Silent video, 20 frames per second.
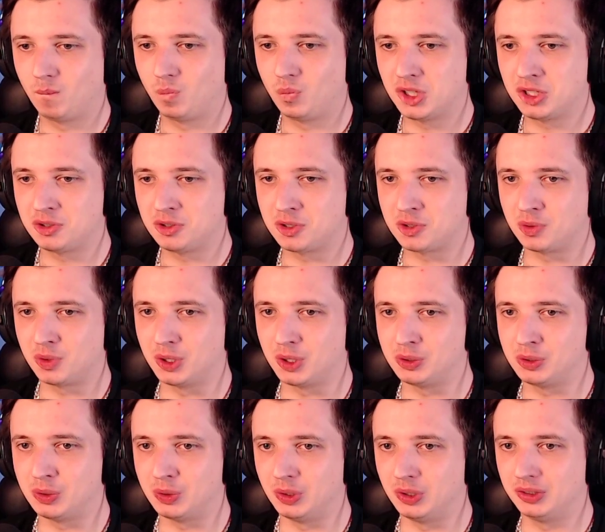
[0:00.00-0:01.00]
This was really
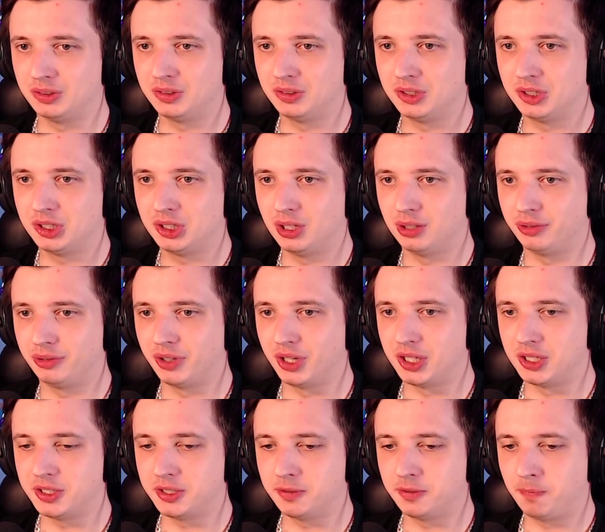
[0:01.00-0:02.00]
cool of an
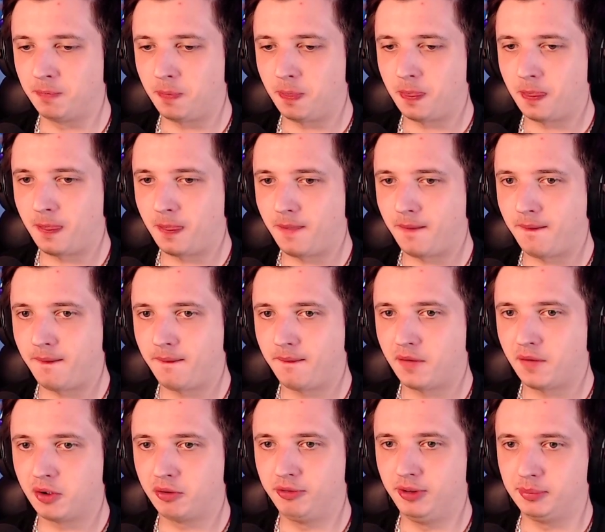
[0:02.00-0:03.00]
idea,
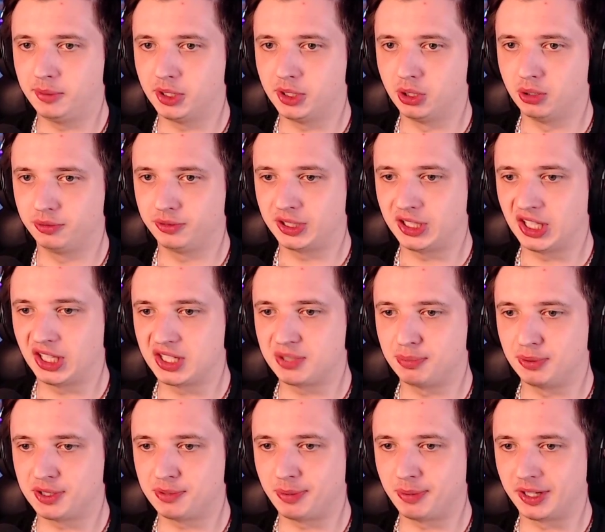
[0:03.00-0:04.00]
filming out of the cat's
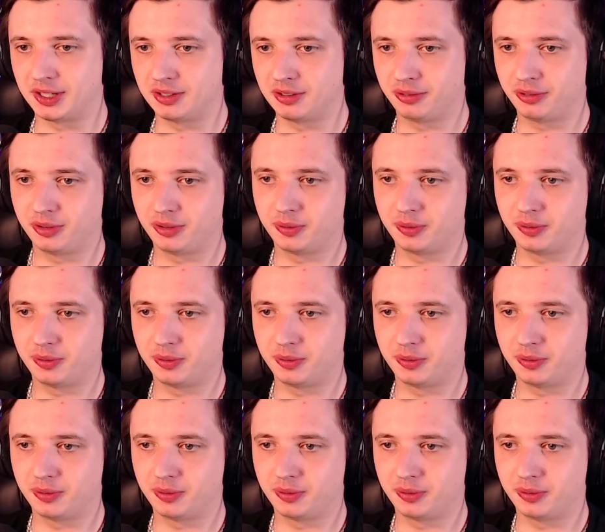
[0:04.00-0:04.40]
perspective.